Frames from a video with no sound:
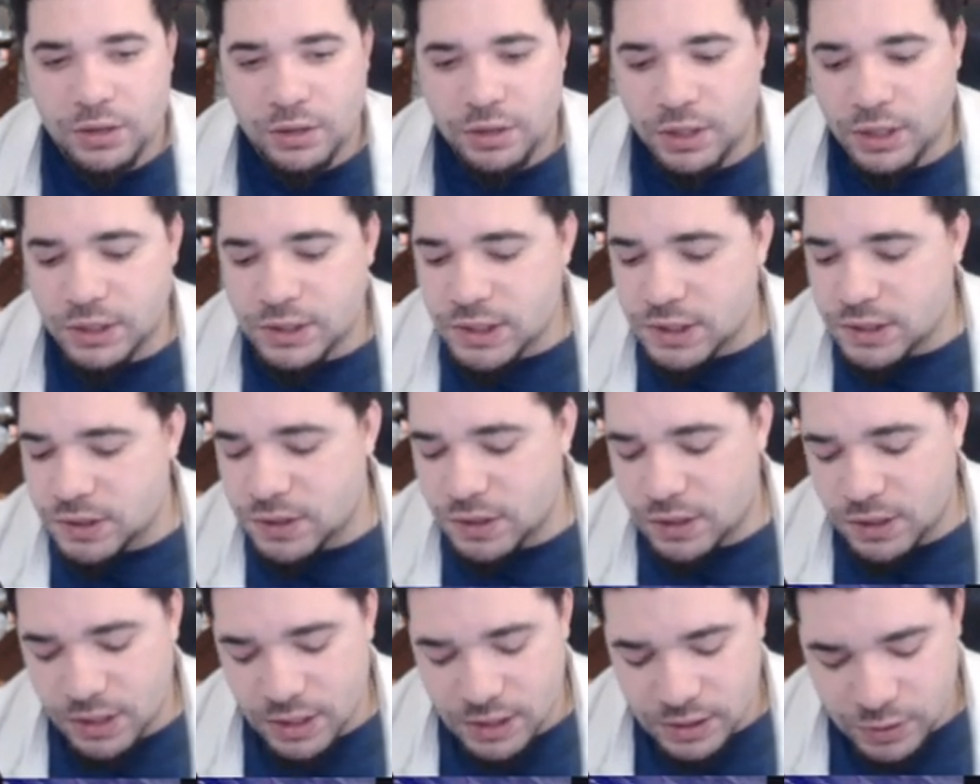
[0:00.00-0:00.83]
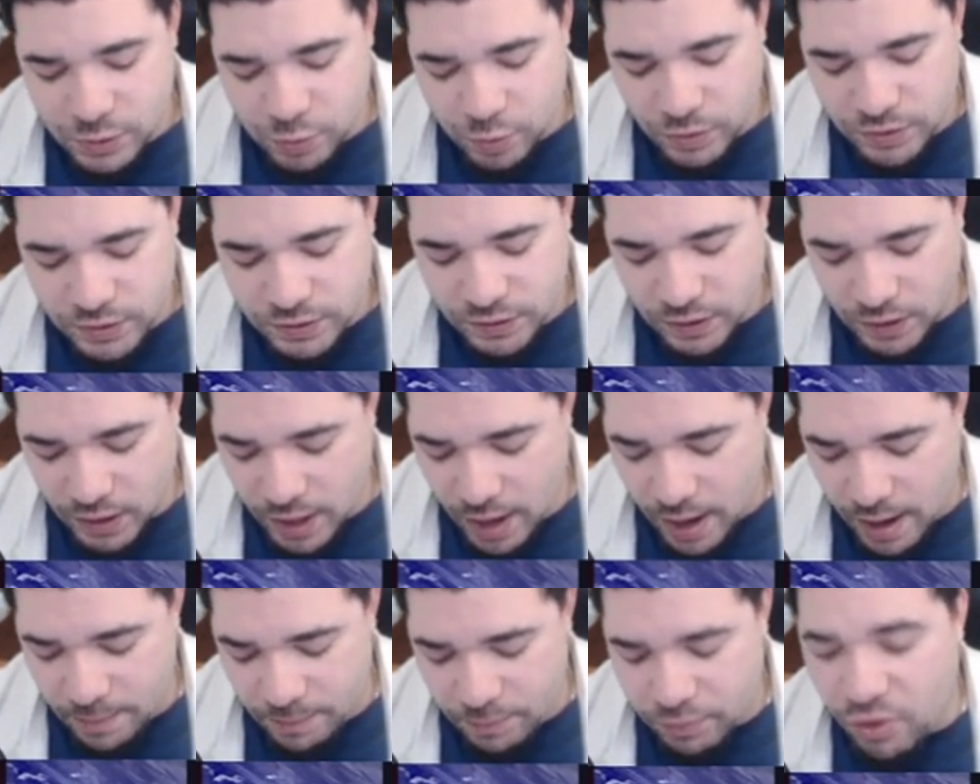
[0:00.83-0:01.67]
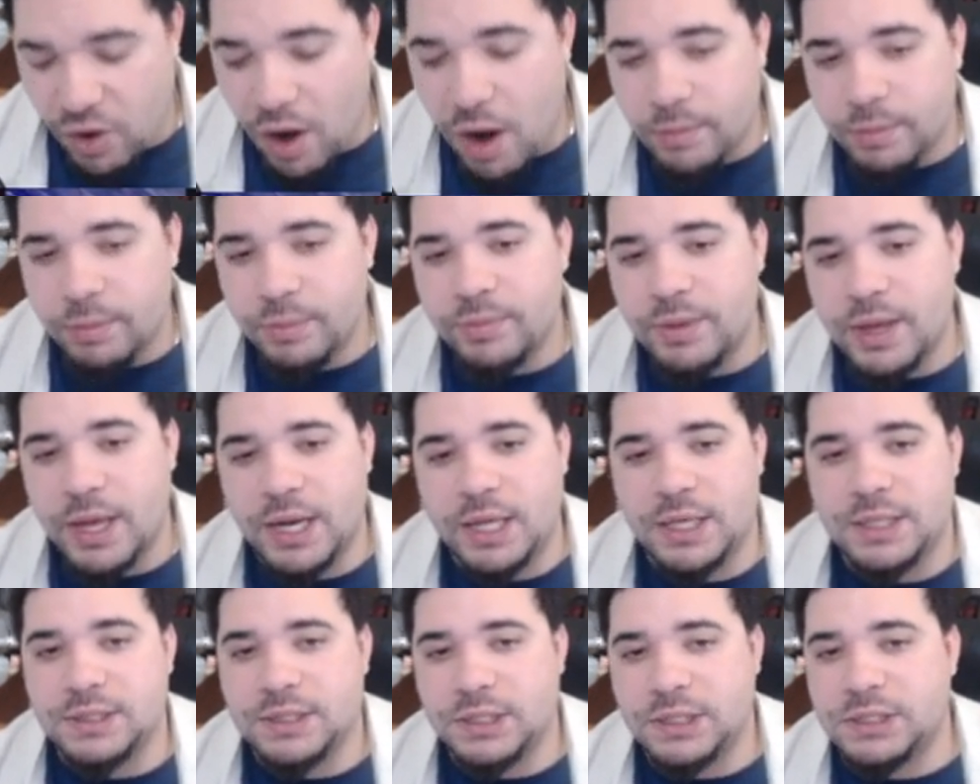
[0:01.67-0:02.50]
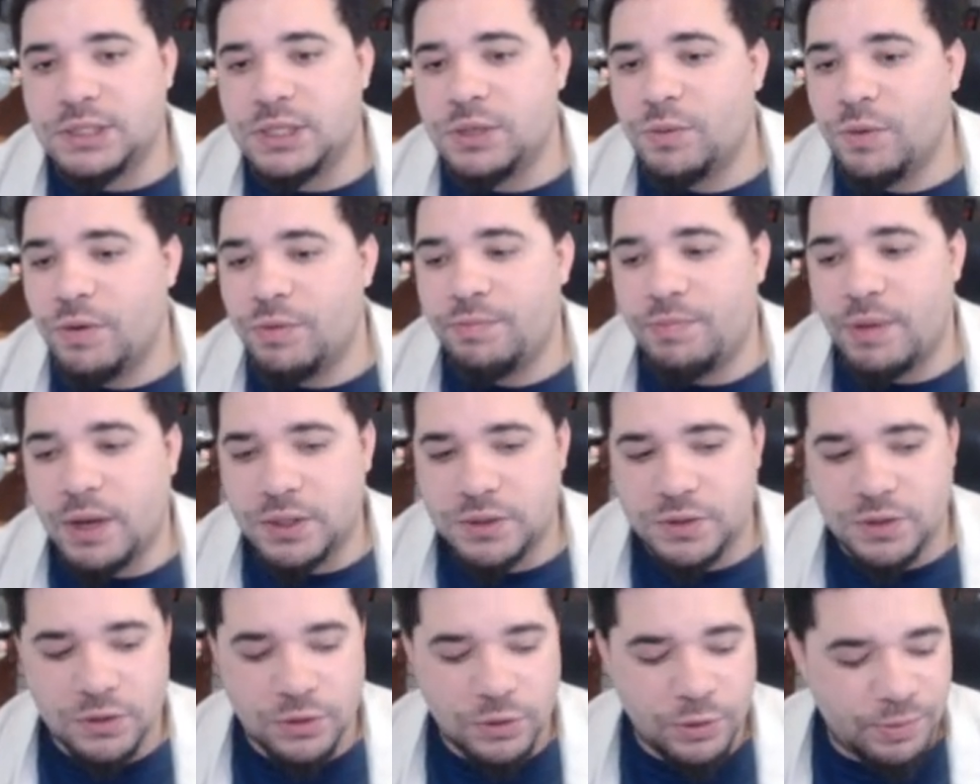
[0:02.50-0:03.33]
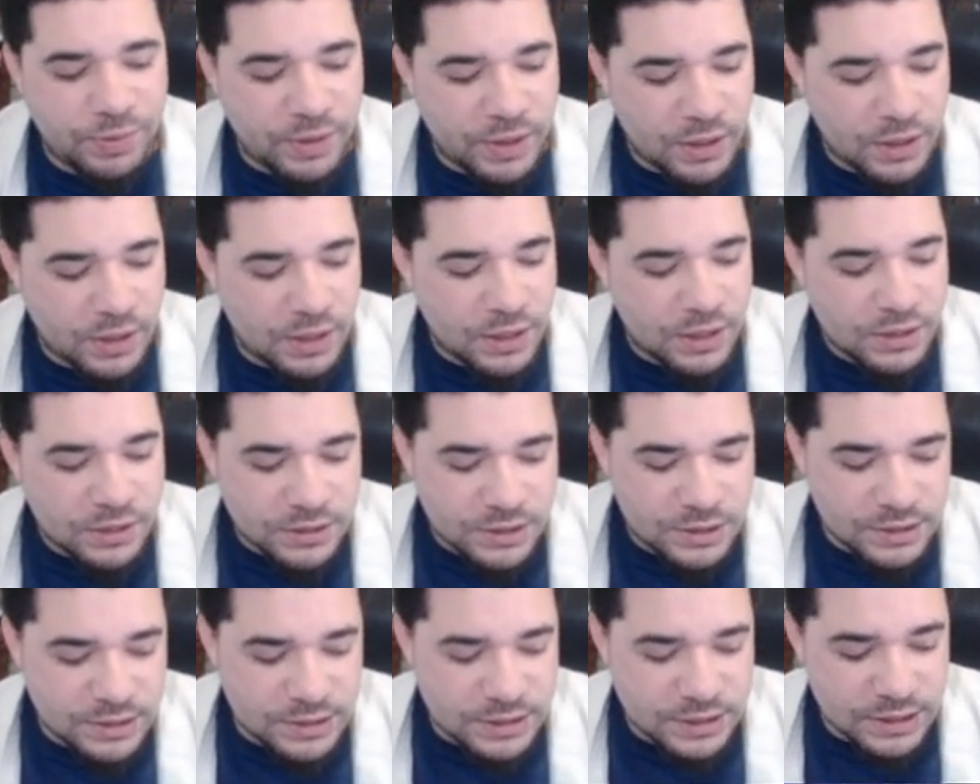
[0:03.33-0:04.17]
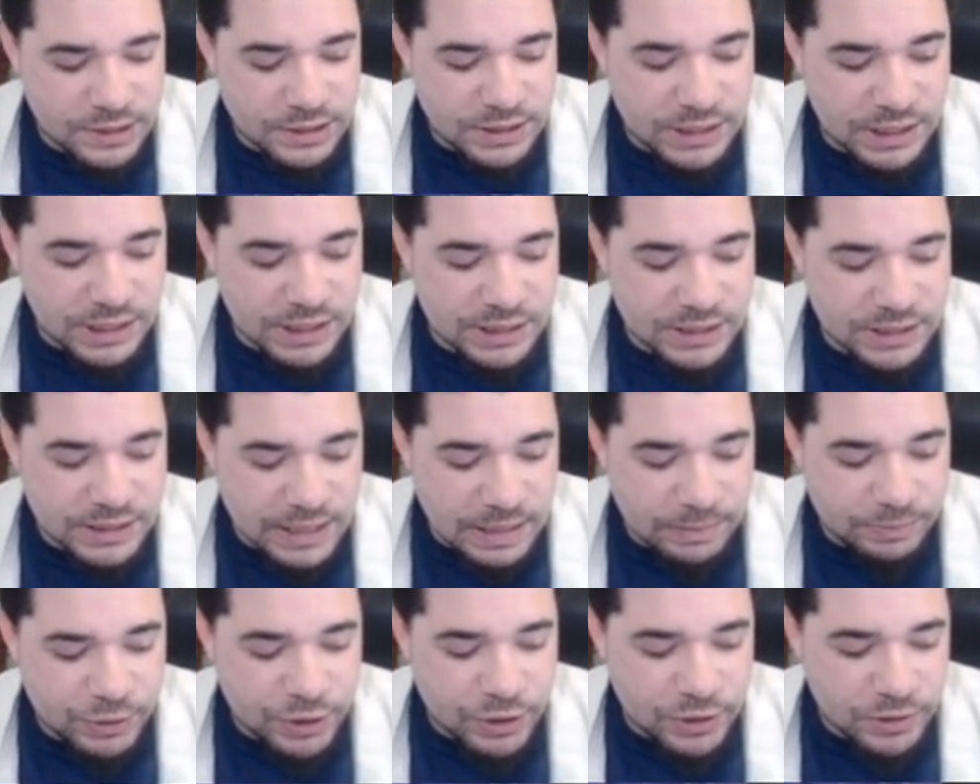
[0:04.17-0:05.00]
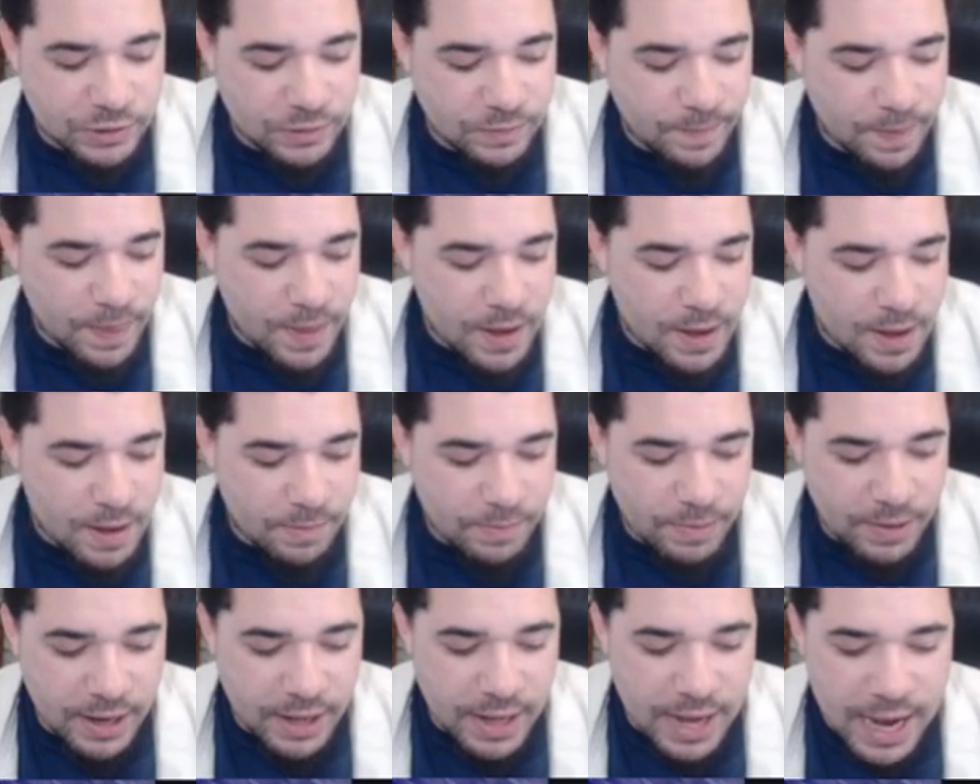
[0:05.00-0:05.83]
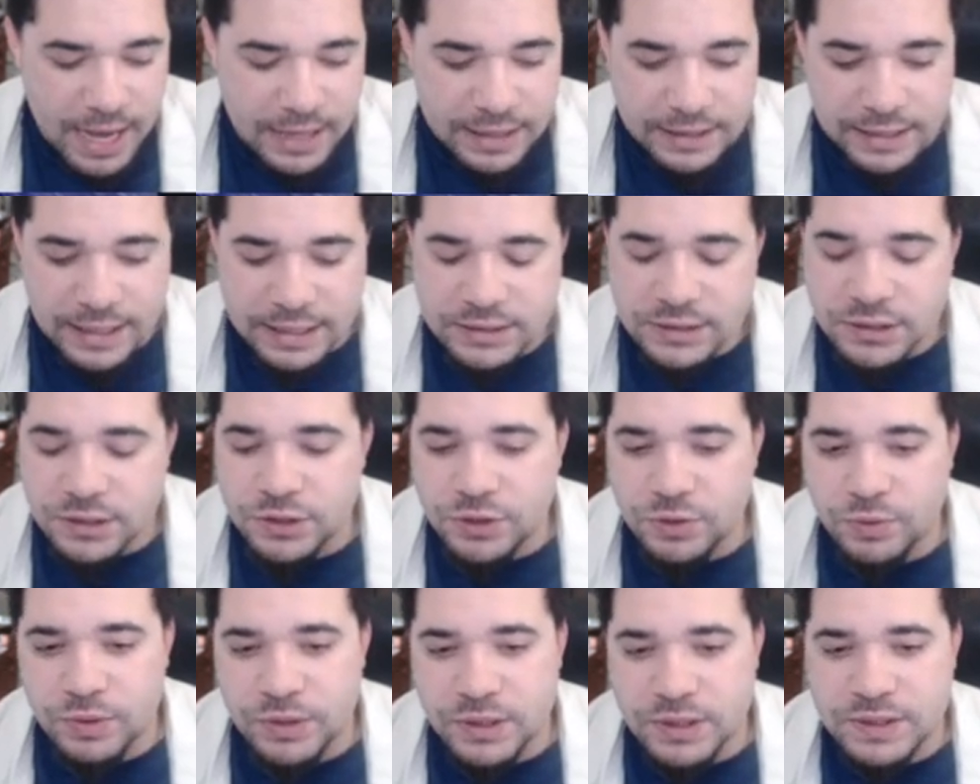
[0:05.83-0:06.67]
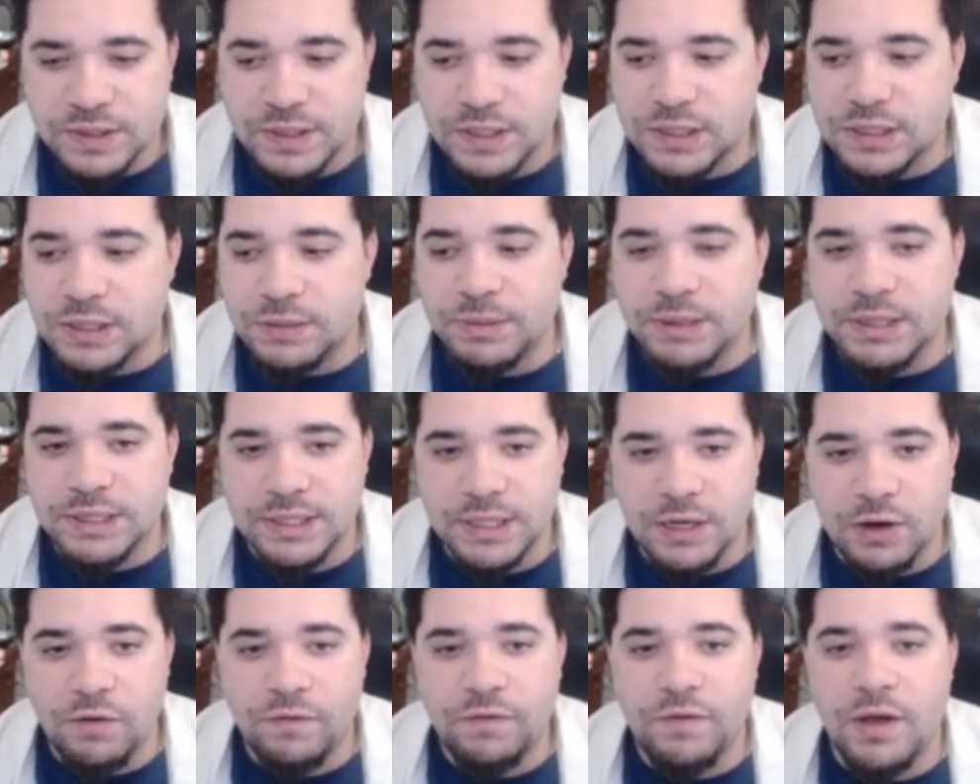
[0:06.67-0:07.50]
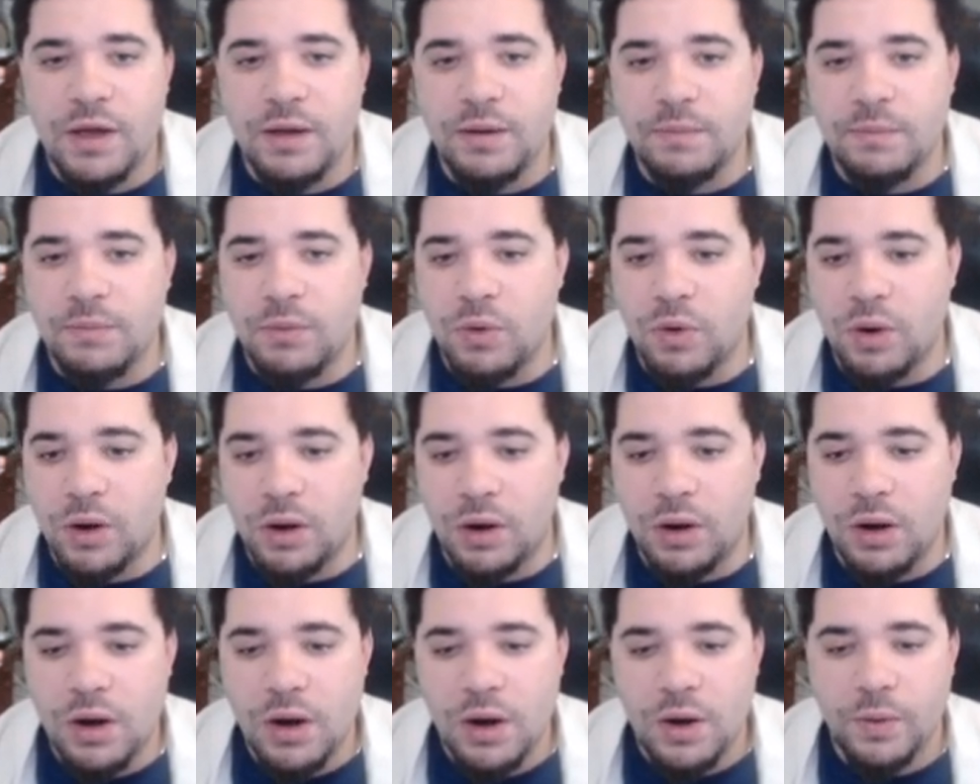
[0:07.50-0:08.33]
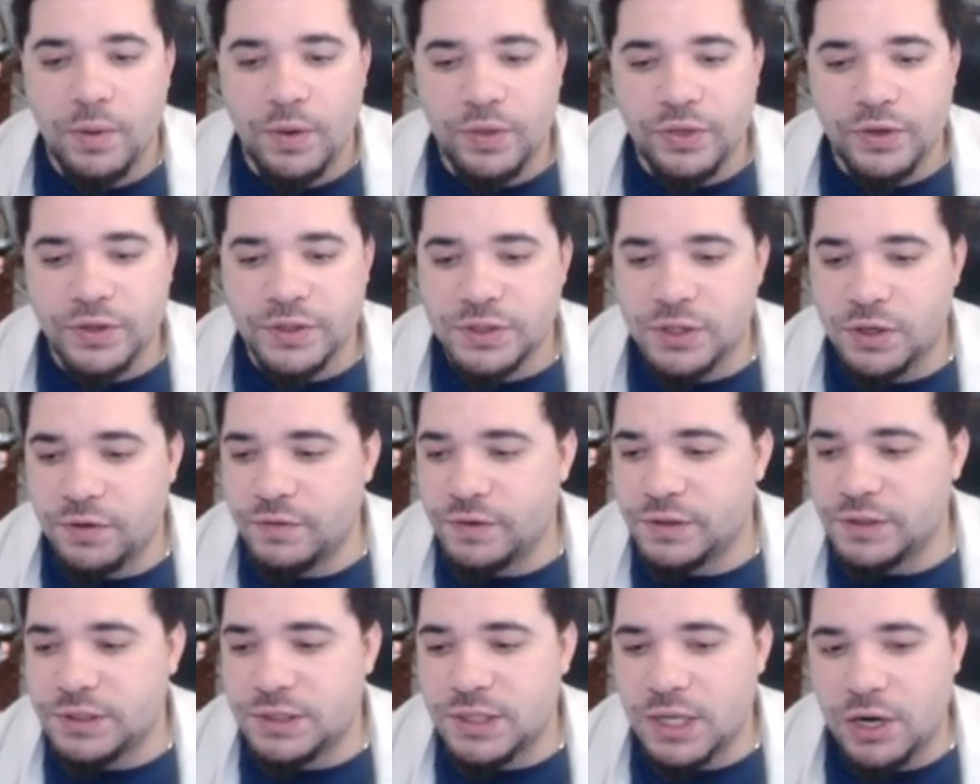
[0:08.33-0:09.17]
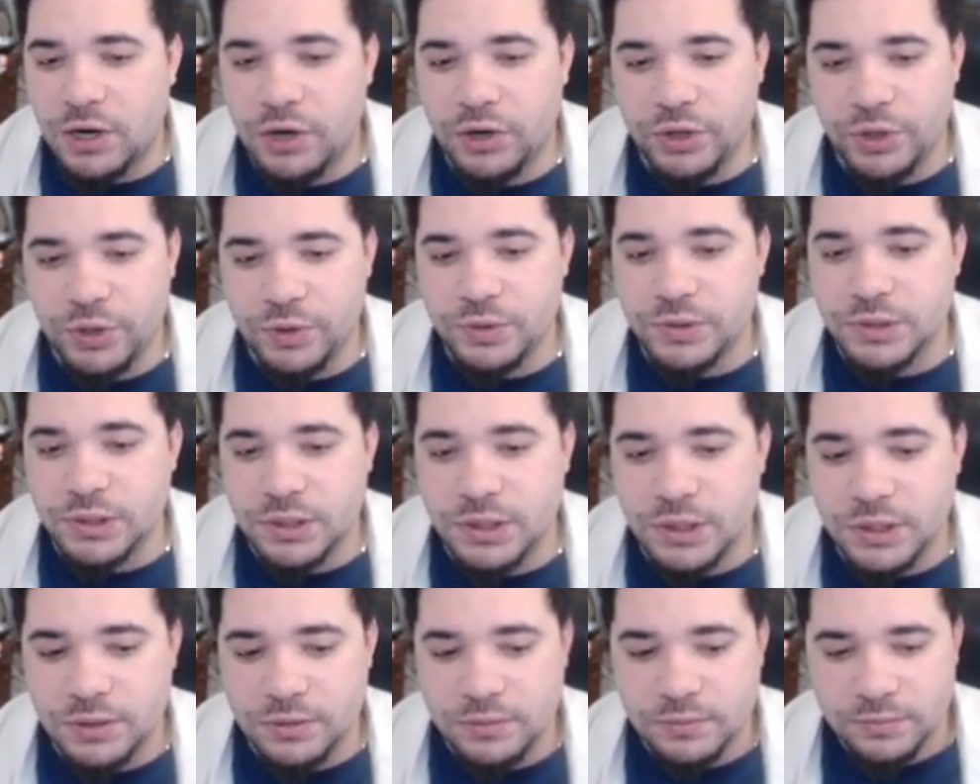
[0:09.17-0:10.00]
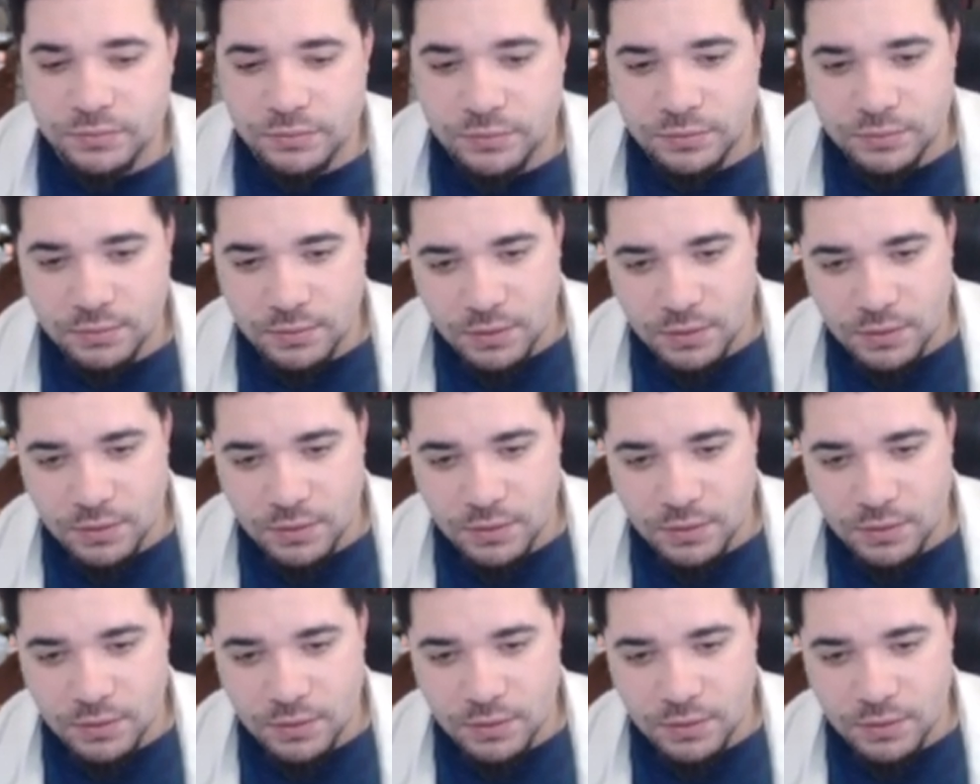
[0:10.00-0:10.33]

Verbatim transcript: This is this was a problem that existed with Buster looping since its inception, but it had less to do with the system itself and more with the servants that are using it.